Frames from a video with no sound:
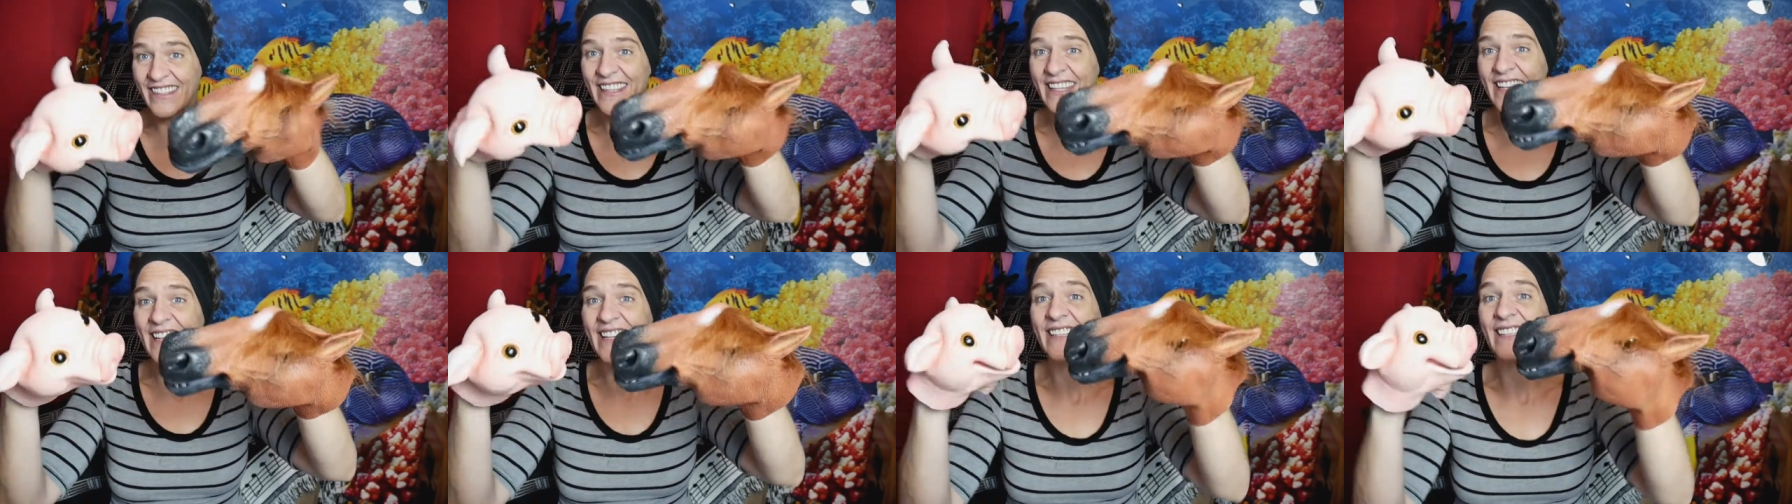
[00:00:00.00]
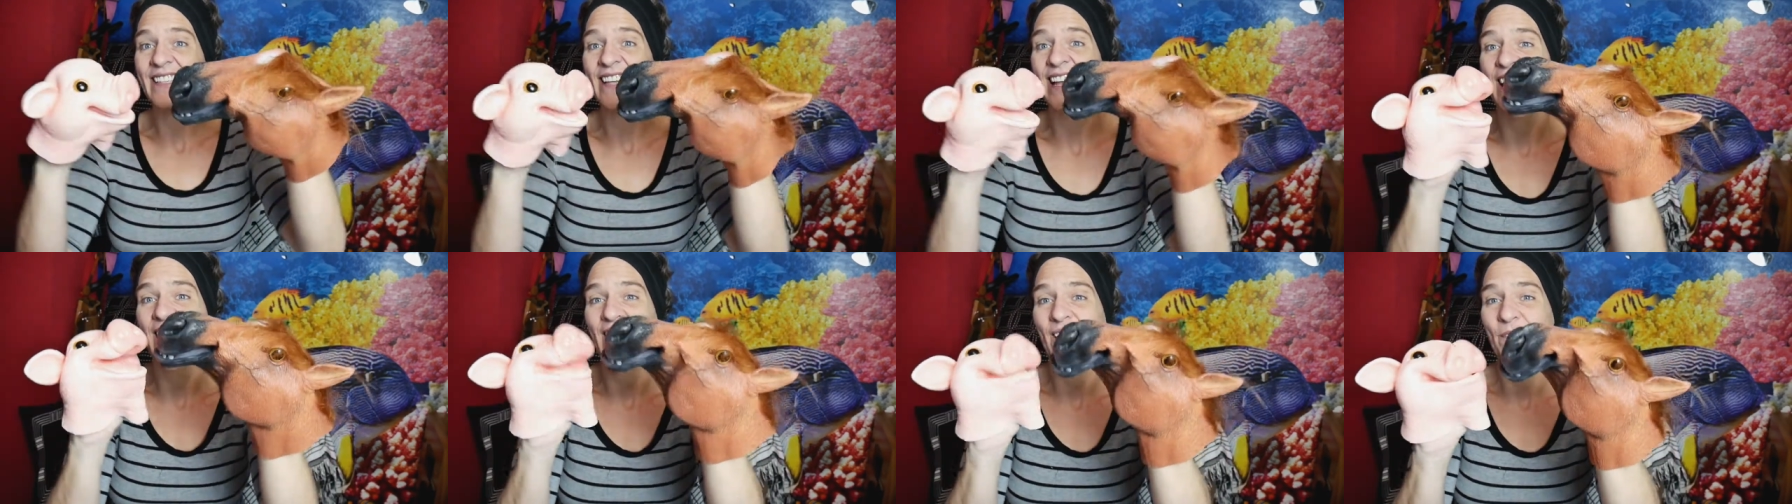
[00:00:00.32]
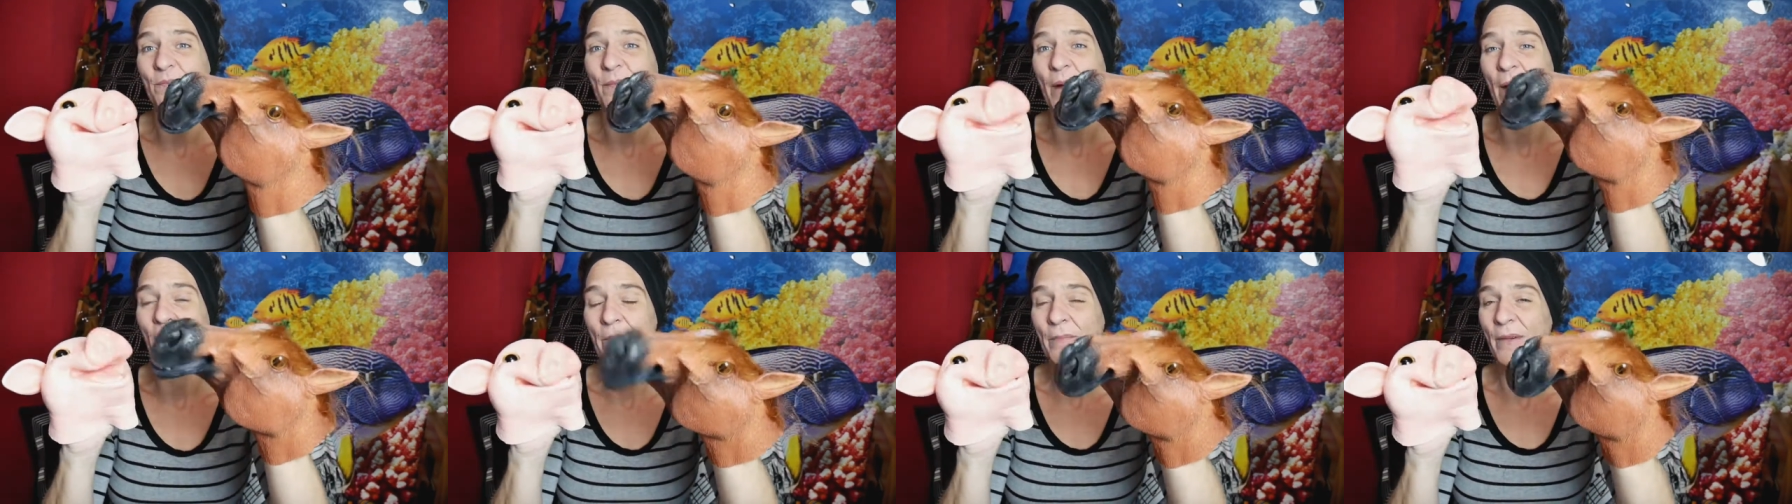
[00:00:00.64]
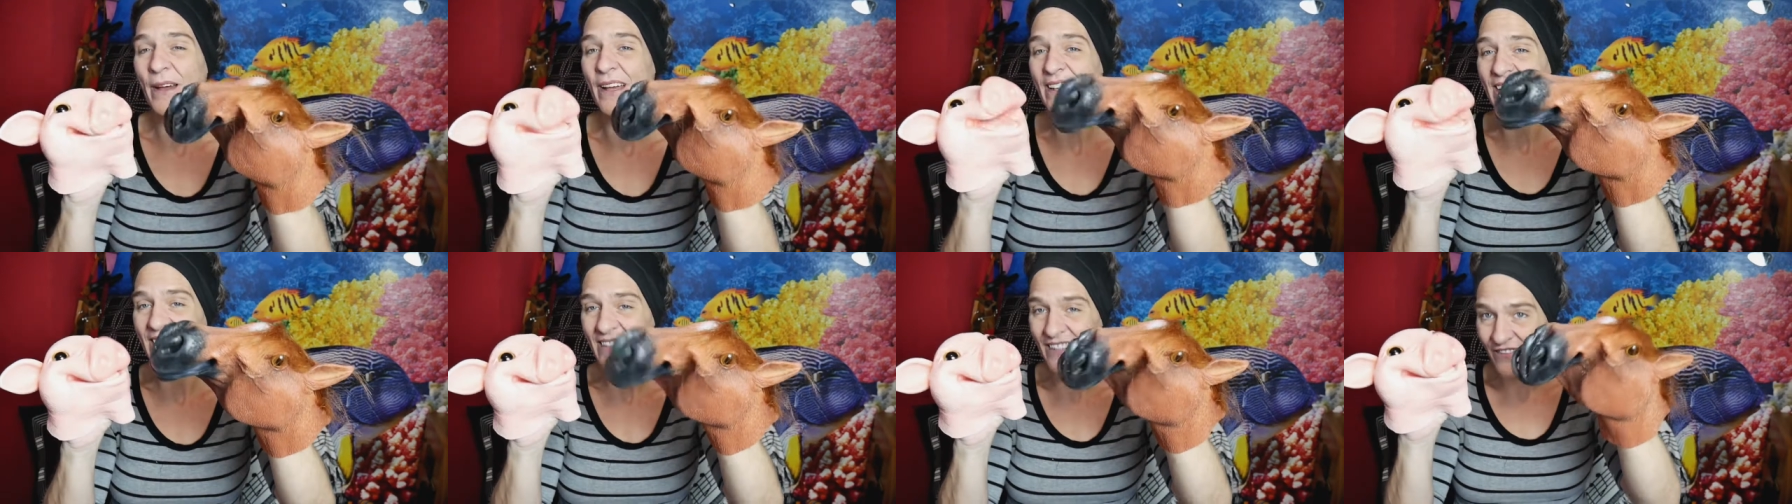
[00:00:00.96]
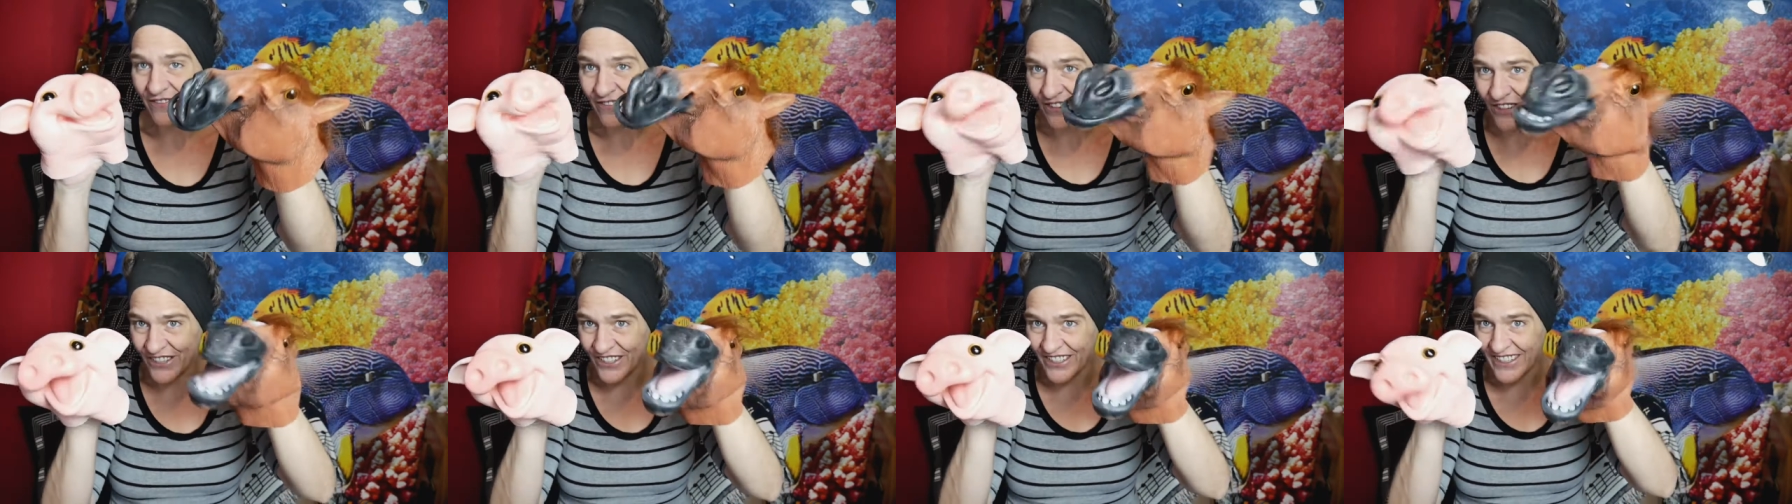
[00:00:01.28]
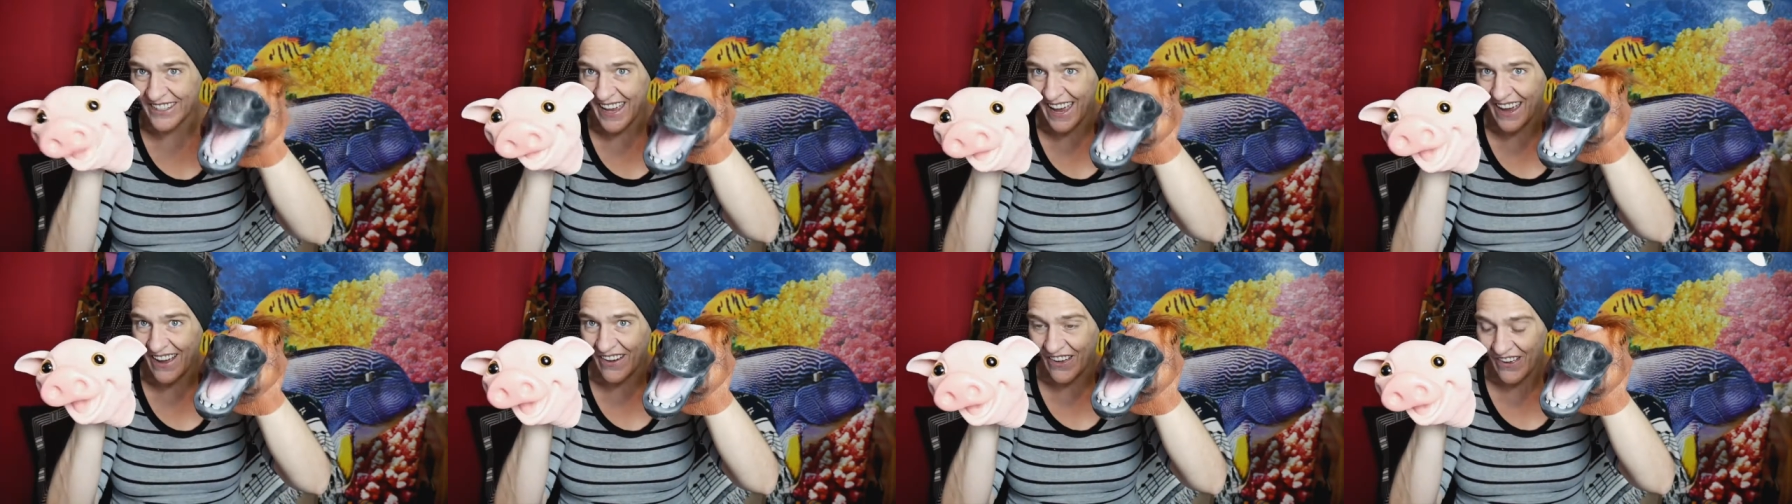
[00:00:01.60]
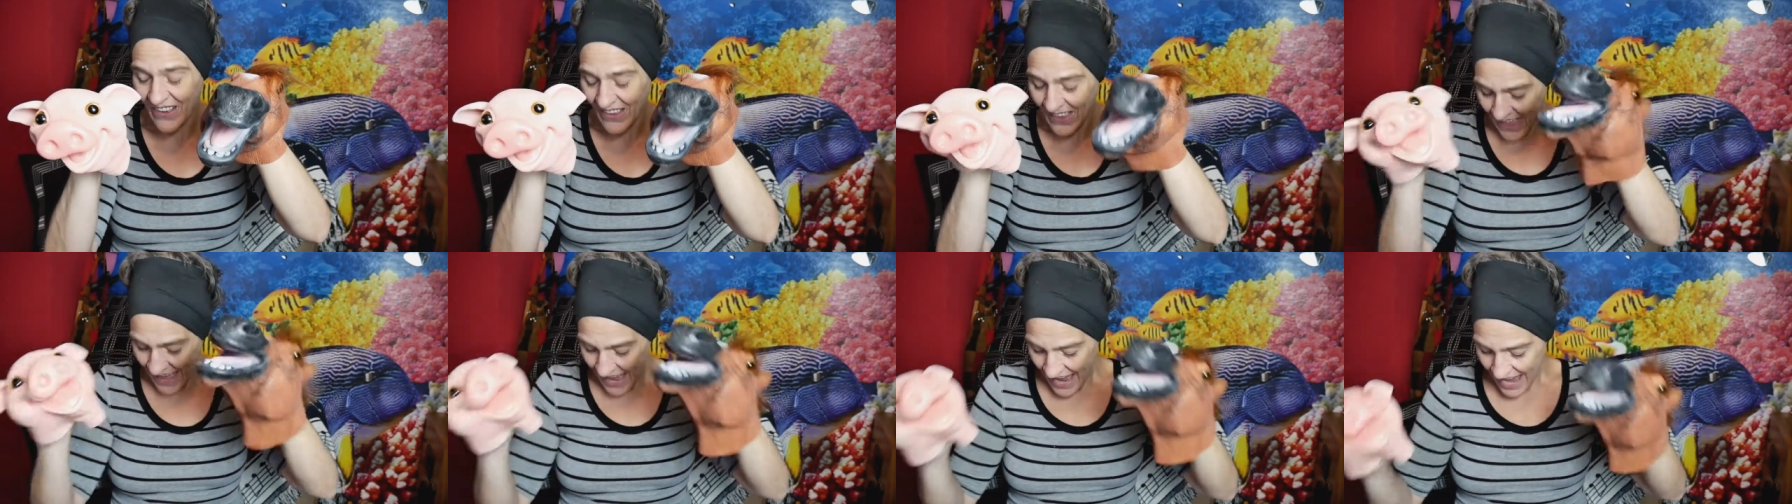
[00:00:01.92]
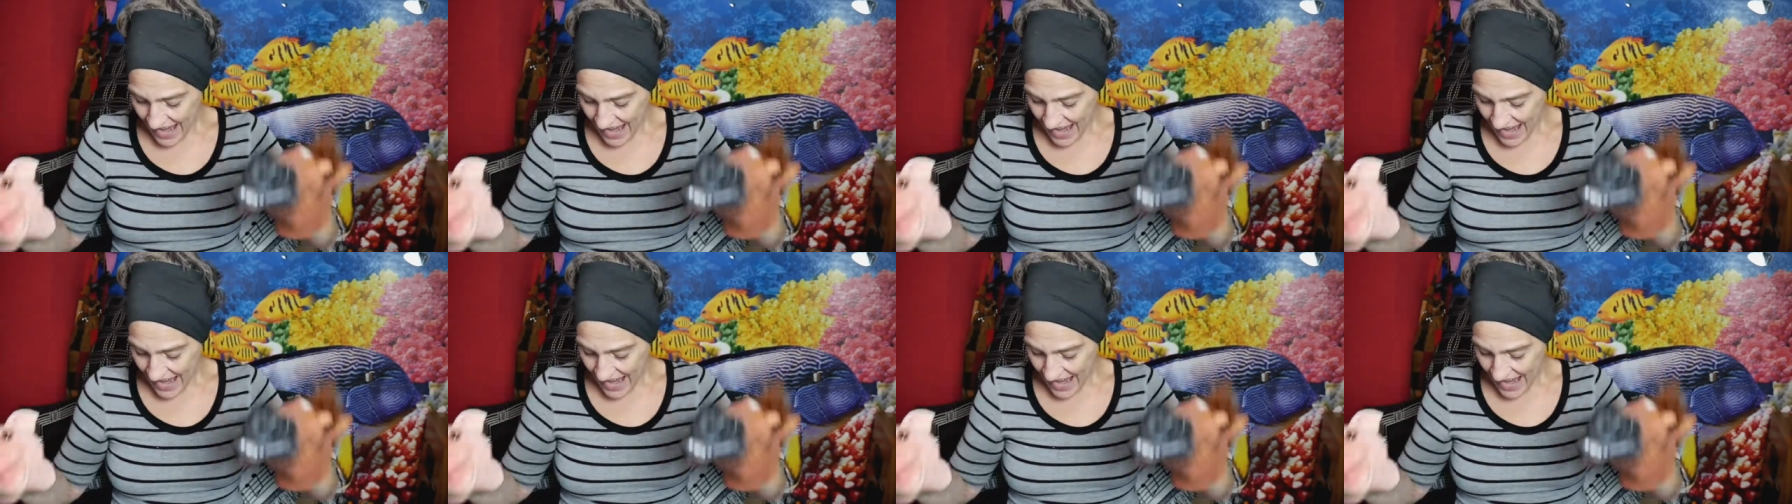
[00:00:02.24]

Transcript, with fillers: these hand puppets for sale,